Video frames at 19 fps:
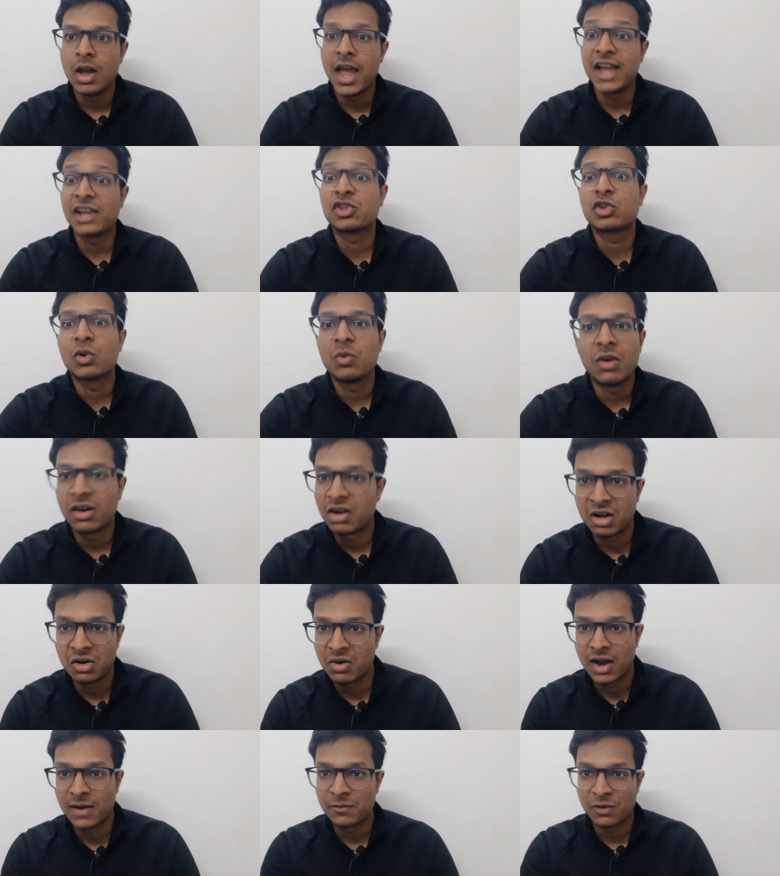extrovert.
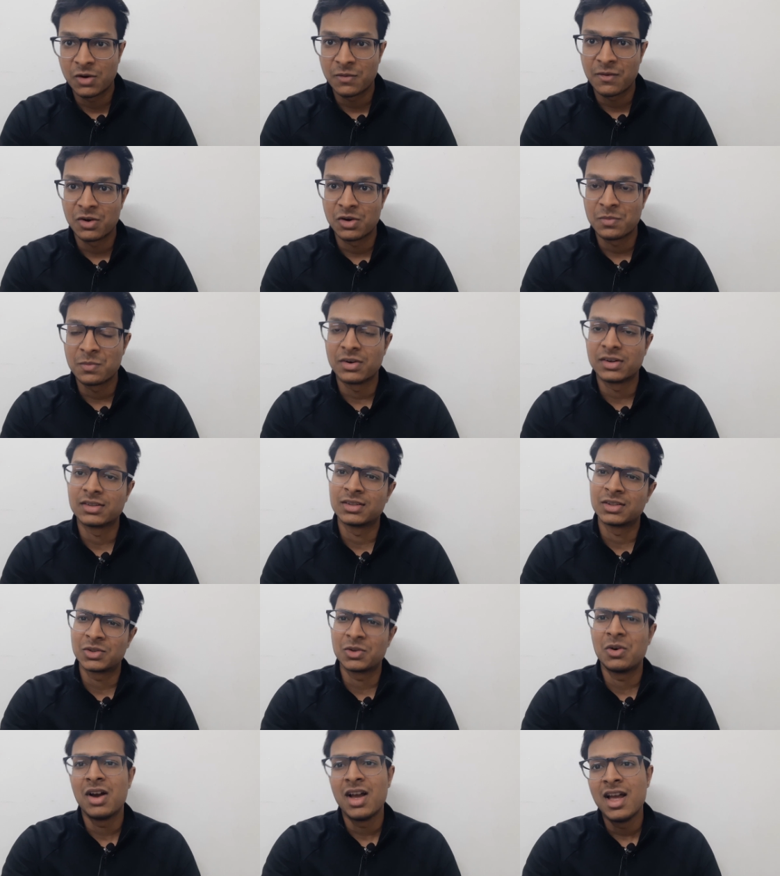No, I have not found a person.
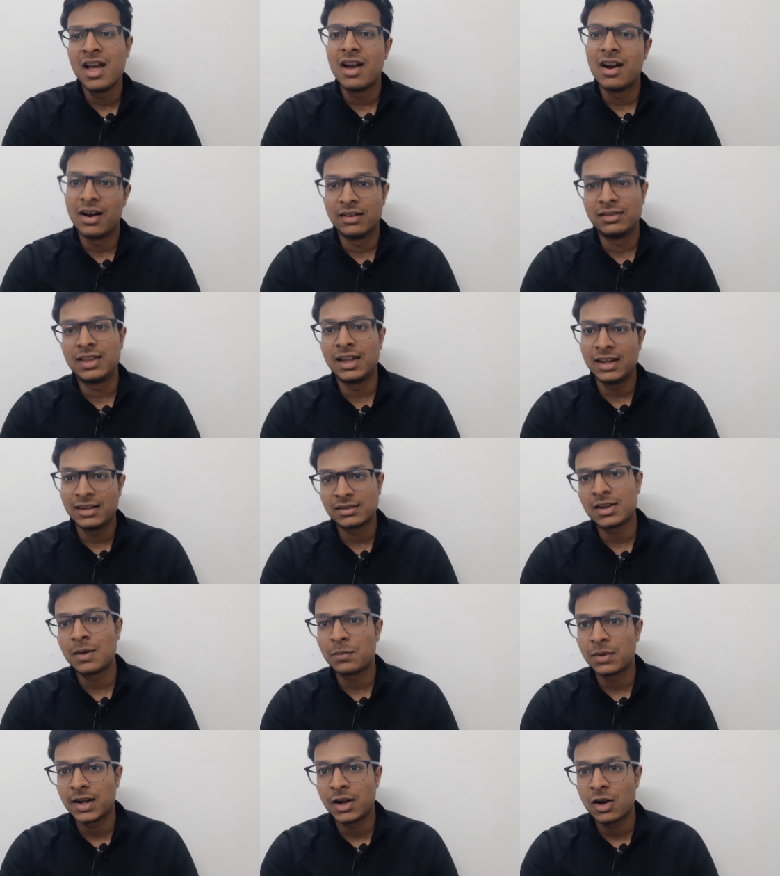So there is
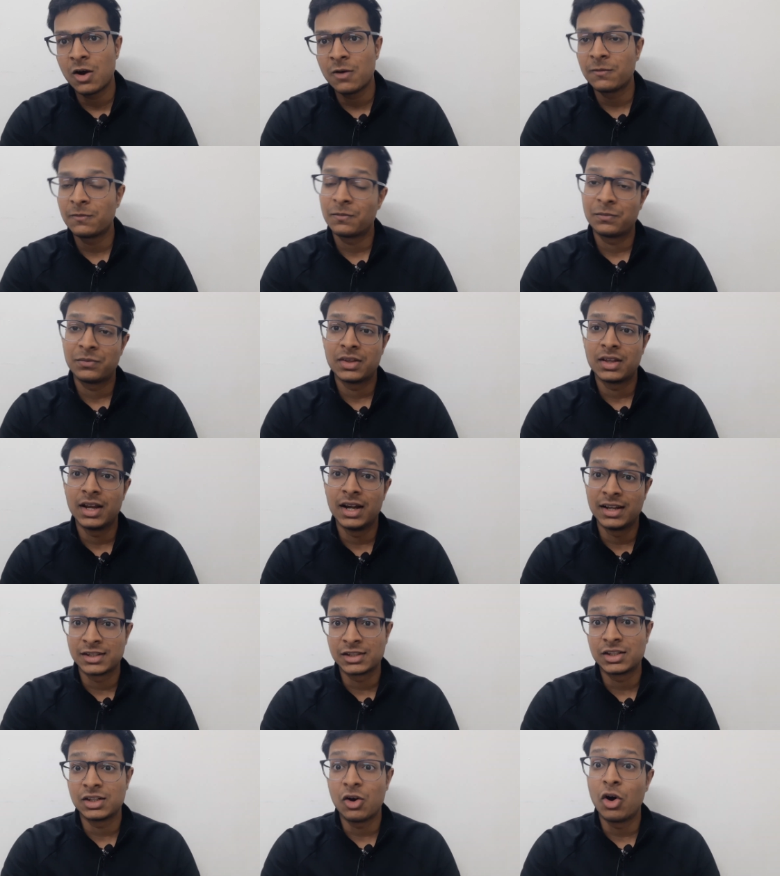some trade-off. It
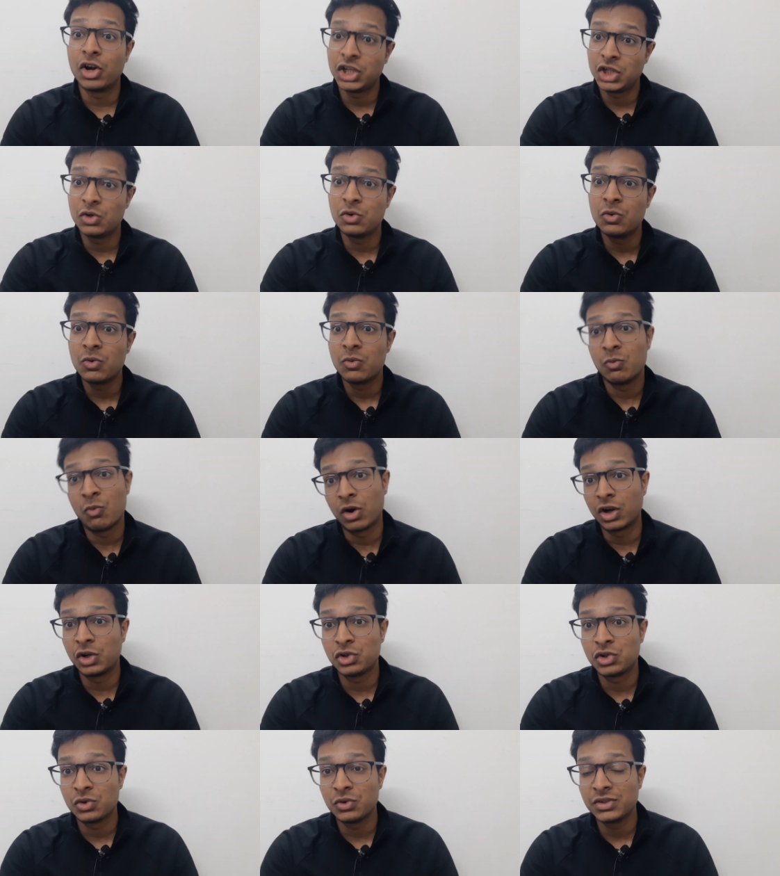is on you
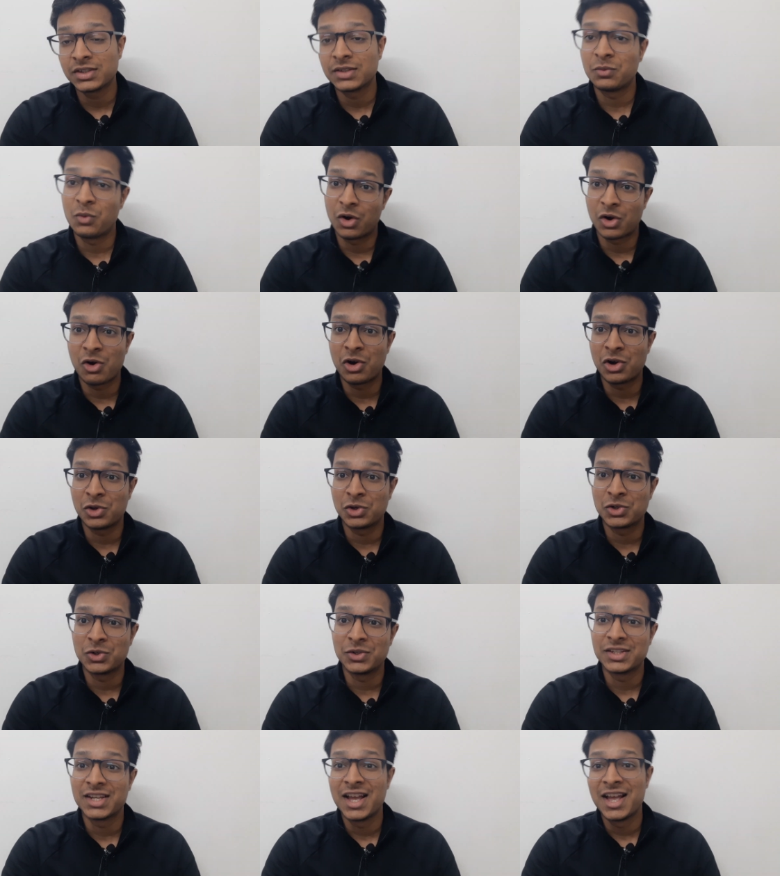what to choose, what not to
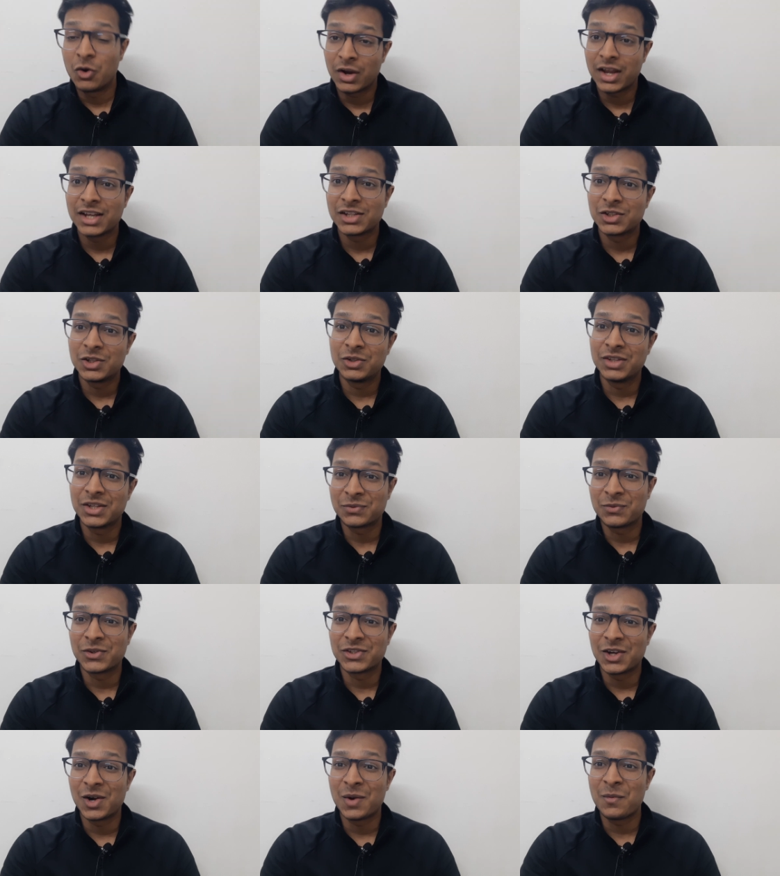choose. Okay, so this
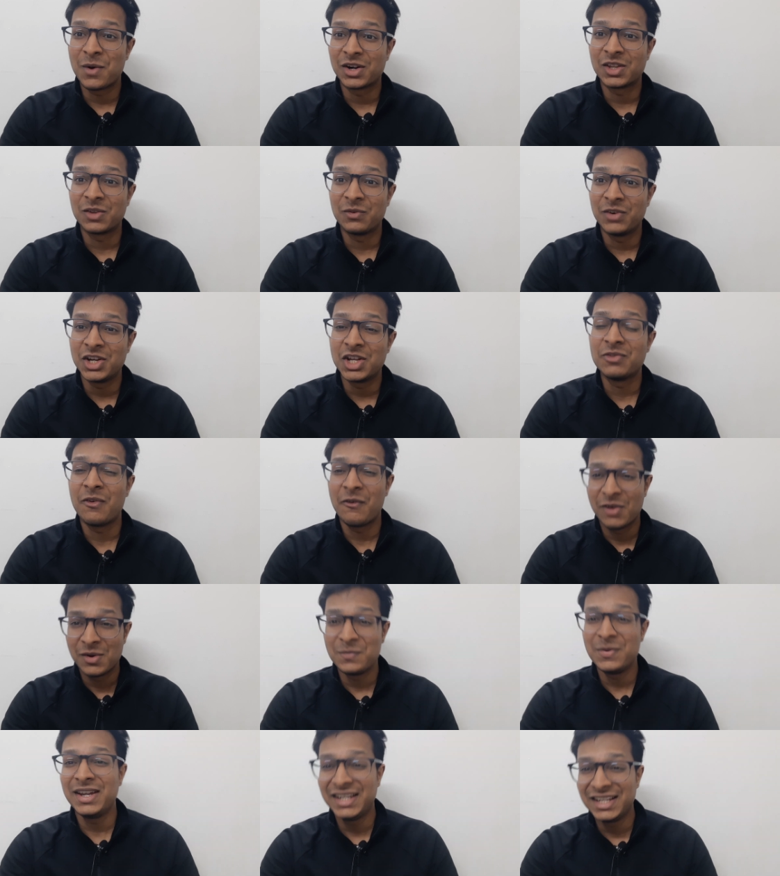was all about the video. We
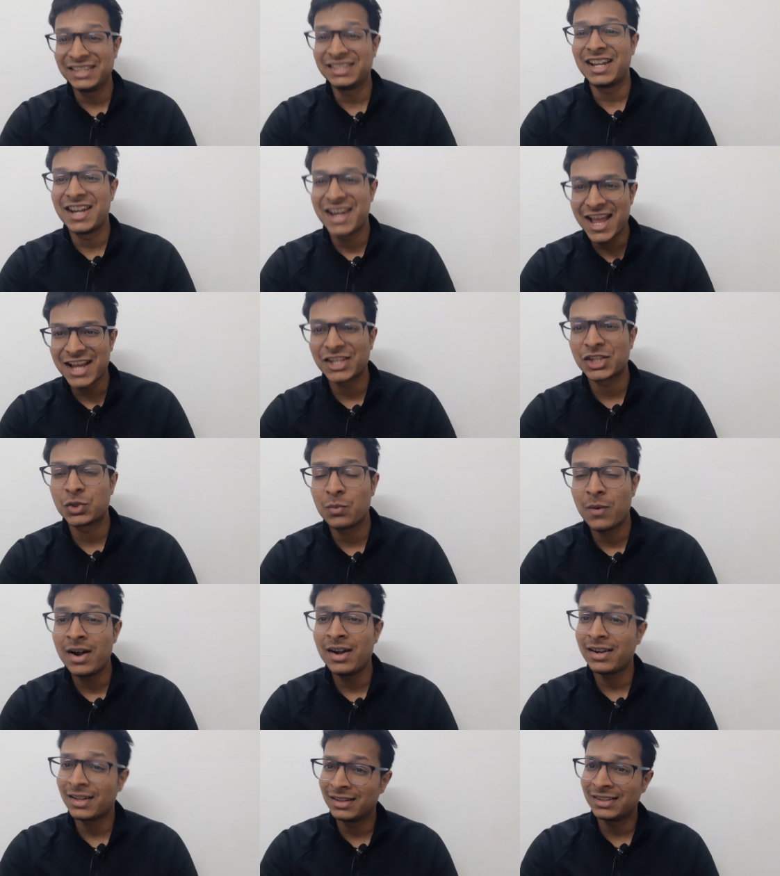will meet in the next
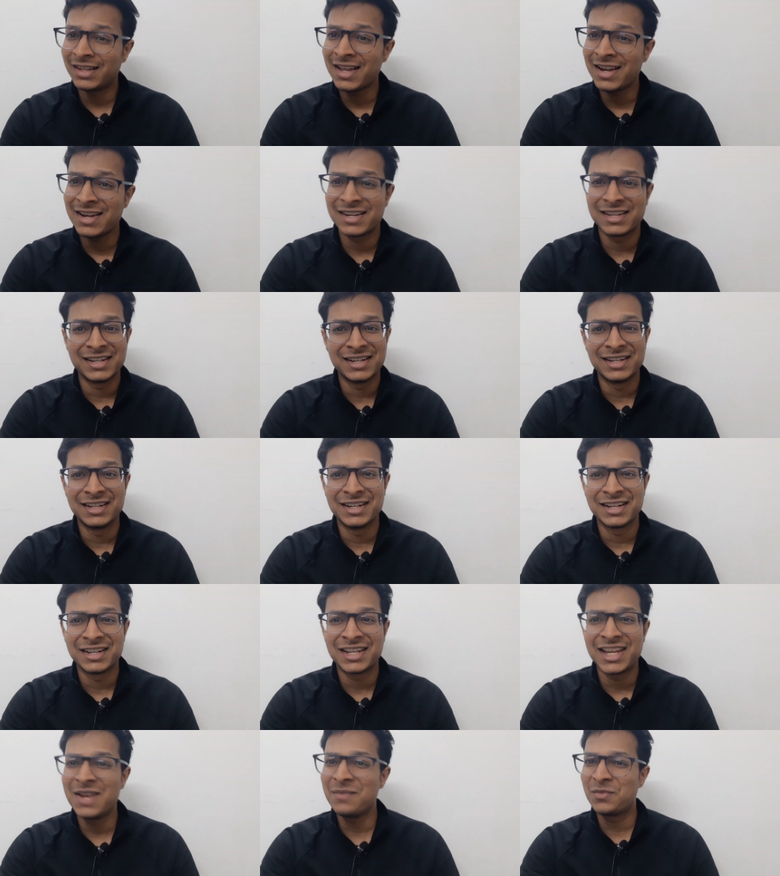one. Till then,
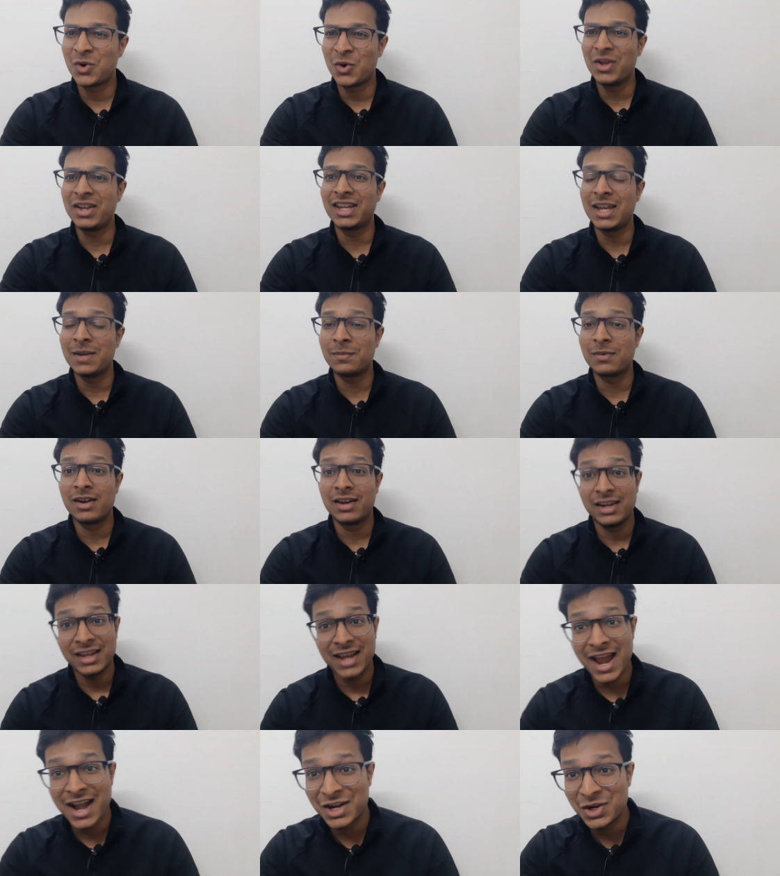keep growing, keep
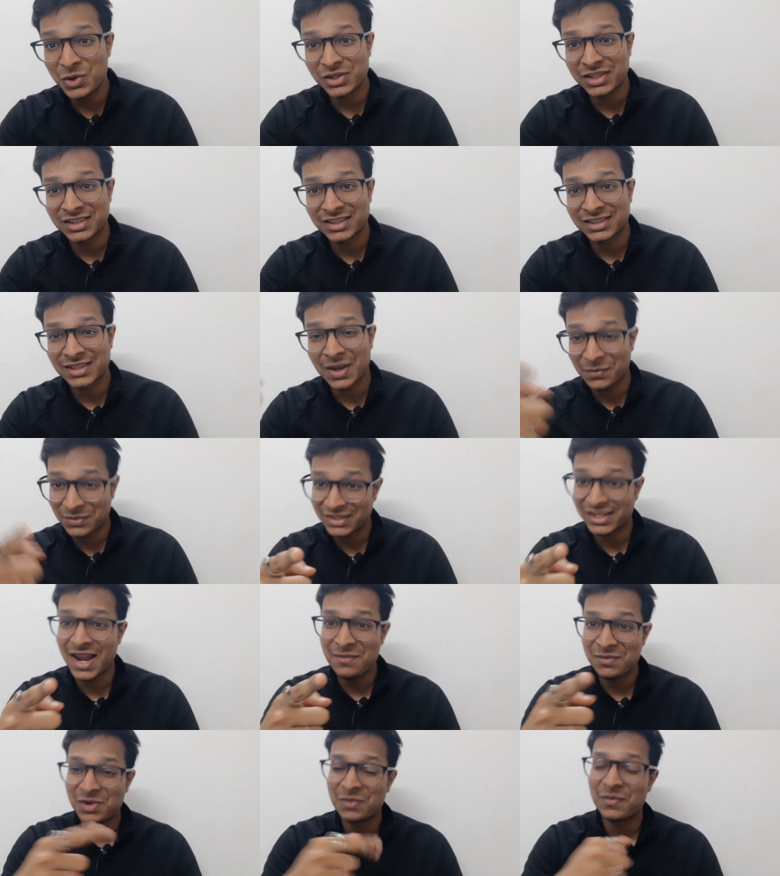learning, and do subscribe